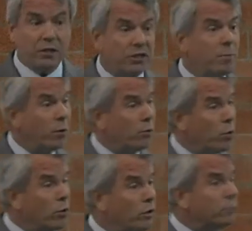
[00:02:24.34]
The simple
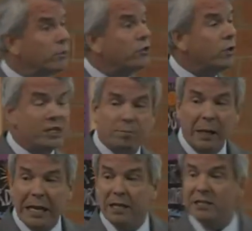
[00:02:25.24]
rules were soon
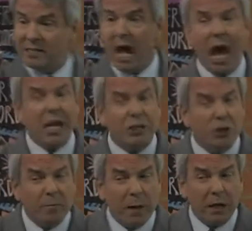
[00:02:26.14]
explained, and Silas should
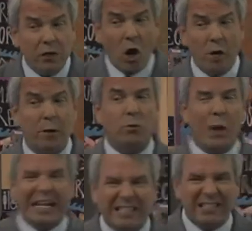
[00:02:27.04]
have been on guard, but
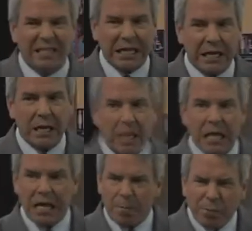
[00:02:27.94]
recklessly
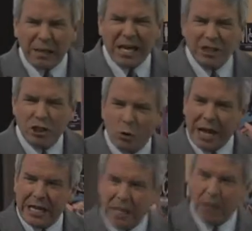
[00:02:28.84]
he plunged
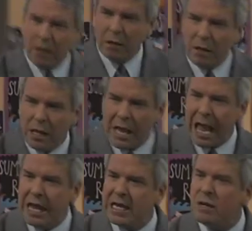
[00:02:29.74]
right in
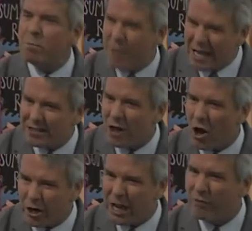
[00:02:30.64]
and he bet
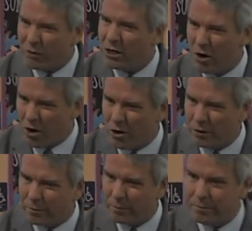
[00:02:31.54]
on every card.